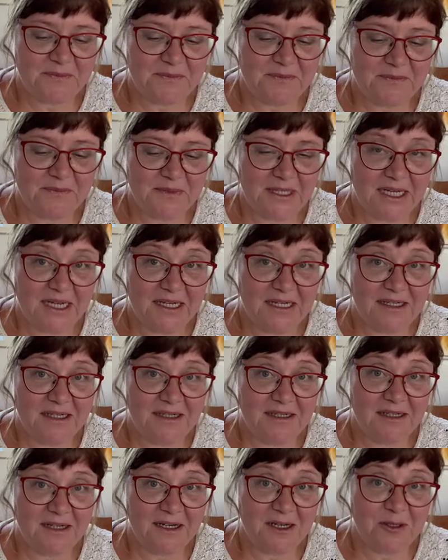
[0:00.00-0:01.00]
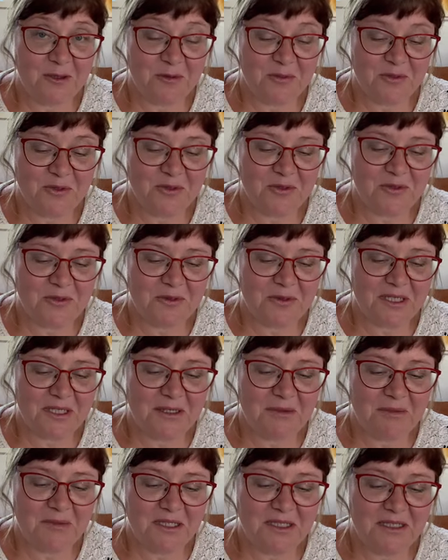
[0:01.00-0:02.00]
yeah, I hope you know what I
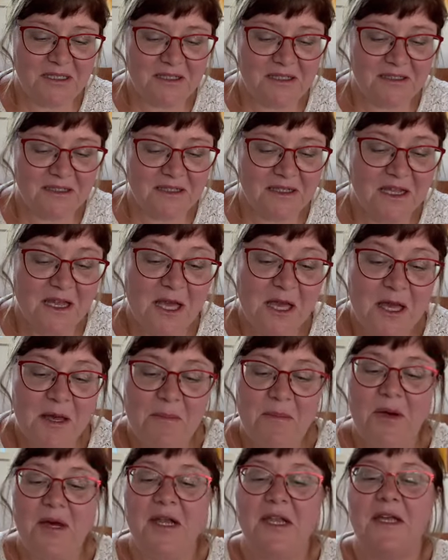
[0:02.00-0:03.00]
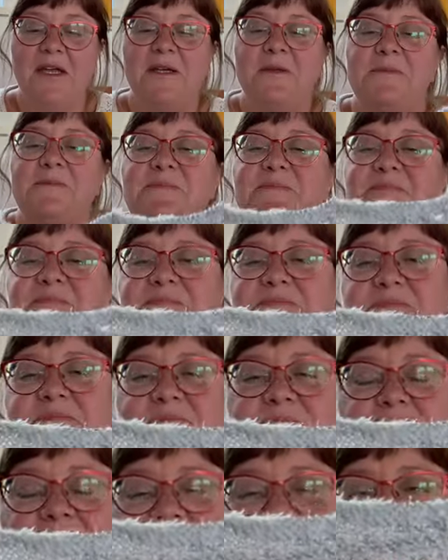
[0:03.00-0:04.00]
mean. But
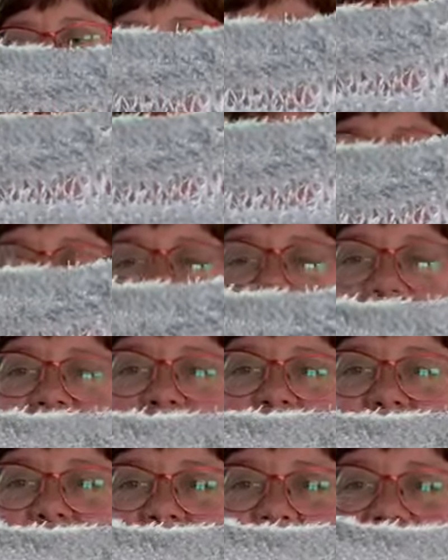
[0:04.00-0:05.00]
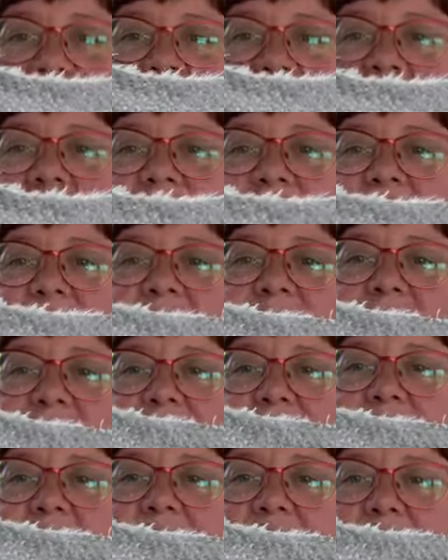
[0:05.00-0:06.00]
what do you think I should
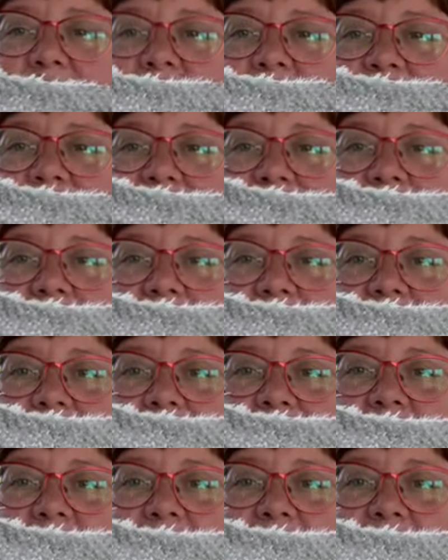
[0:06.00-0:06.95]
do in between the drop